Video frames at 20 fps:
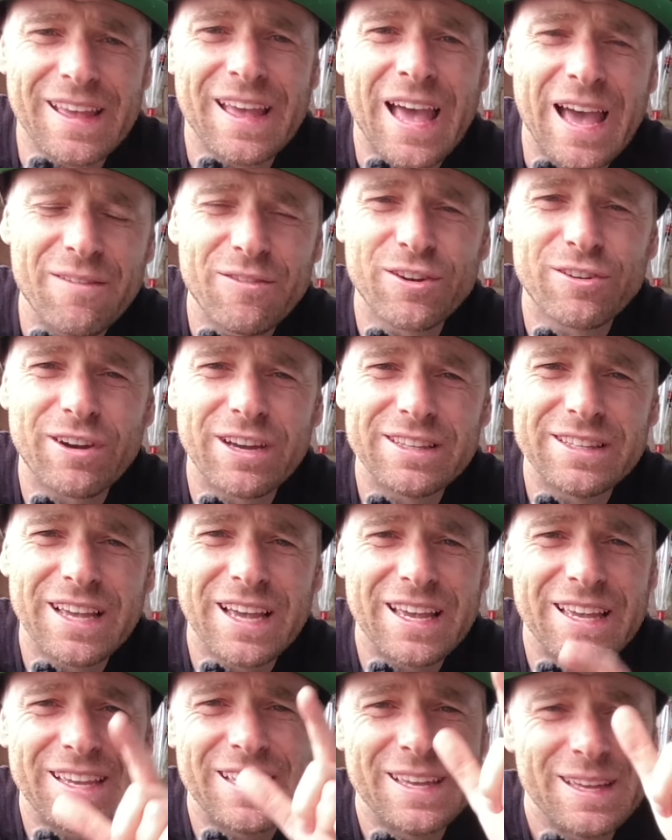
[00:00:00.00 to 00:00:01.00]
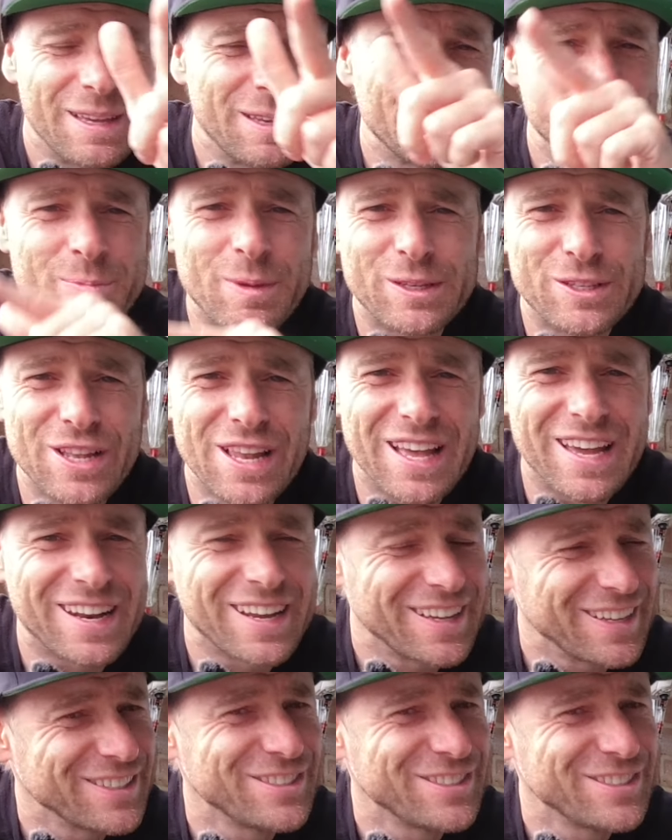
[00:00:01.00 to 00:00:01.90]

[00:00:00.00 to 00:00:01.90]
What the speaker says: have a great day. Speak to you later.